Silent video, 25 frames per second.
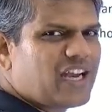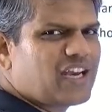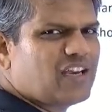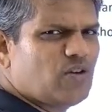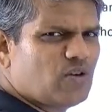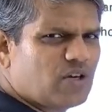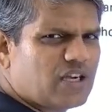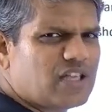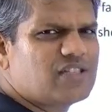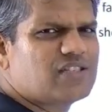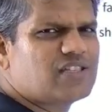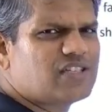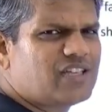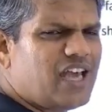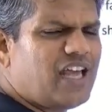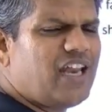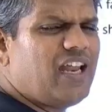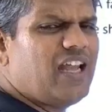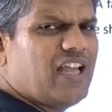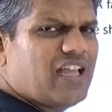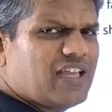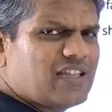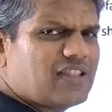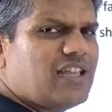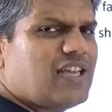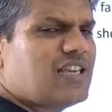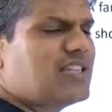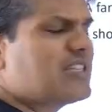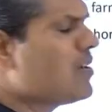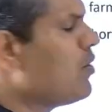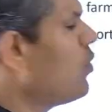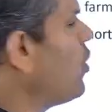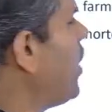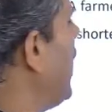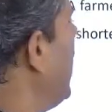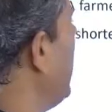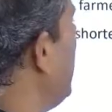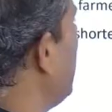You consider there is a
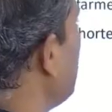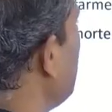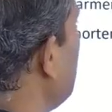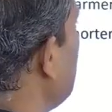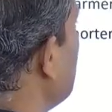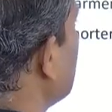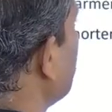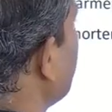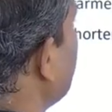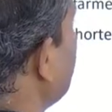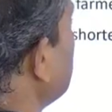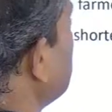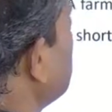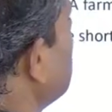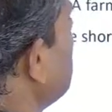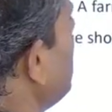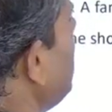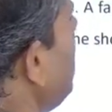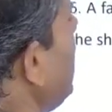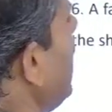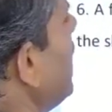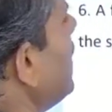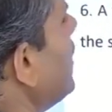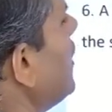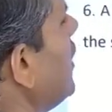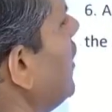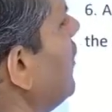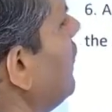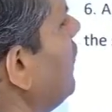wire with 300